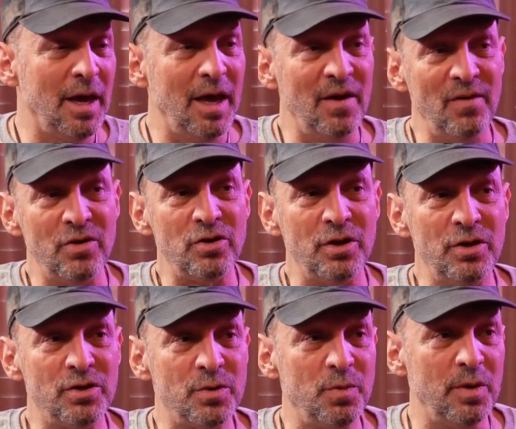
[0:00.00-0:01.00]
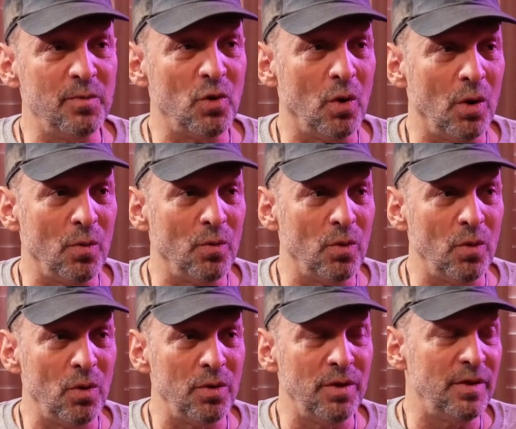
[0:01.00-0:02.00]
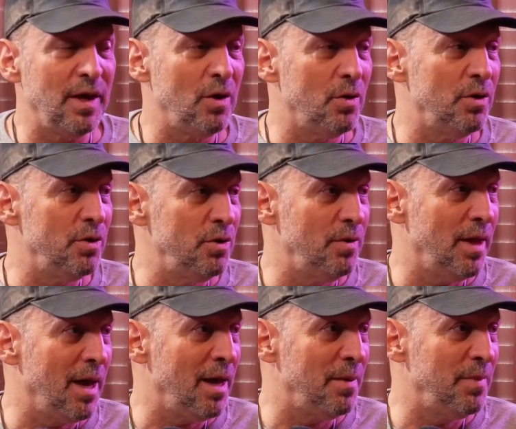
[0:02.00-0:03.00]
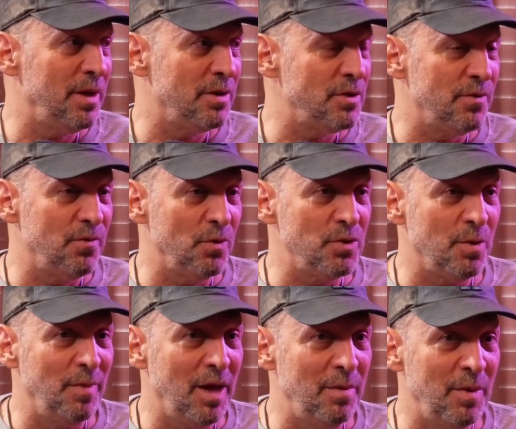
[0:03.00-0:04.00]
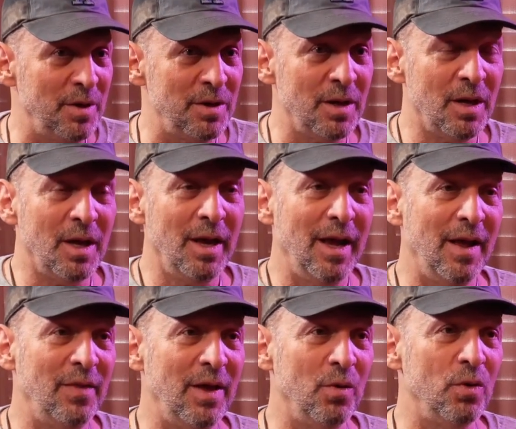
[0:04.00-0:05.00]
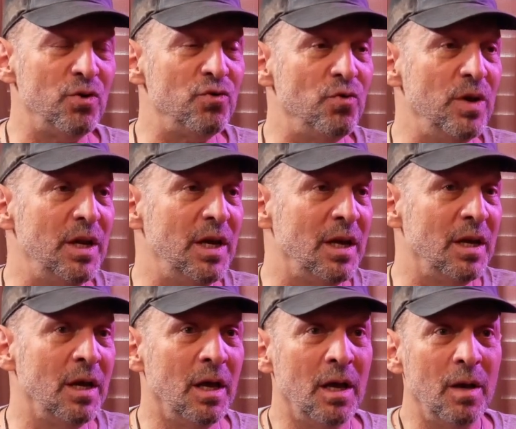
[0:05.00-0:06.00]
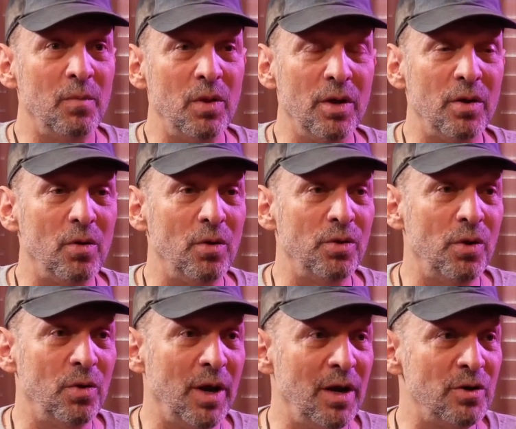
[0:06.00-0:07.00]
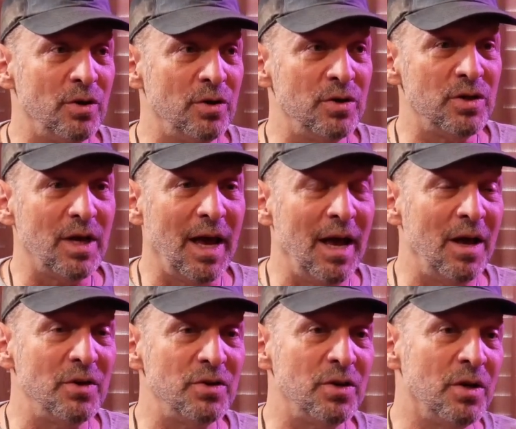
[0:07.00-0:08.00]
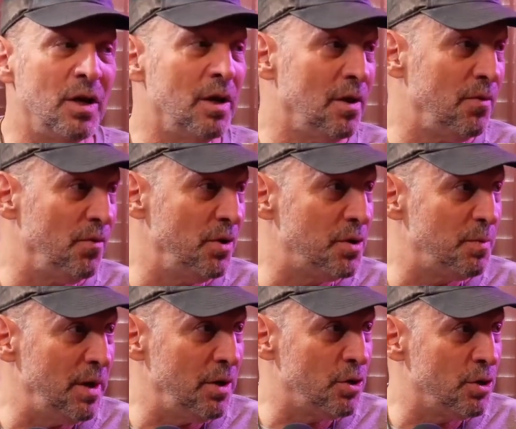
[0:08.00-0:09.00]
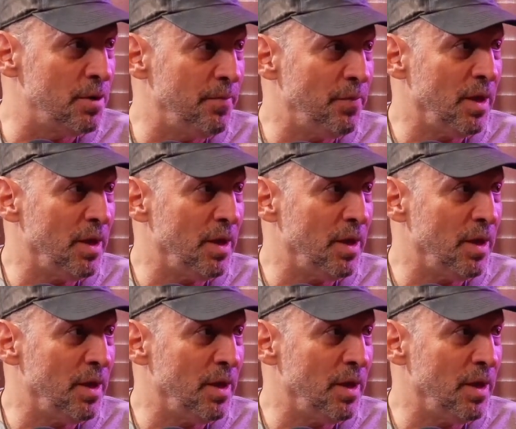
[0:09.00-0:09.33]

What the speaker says: And eventually the Supreme Court ruled that they couldn't do that because of the First Amendment, and they were treating political donations as free speech.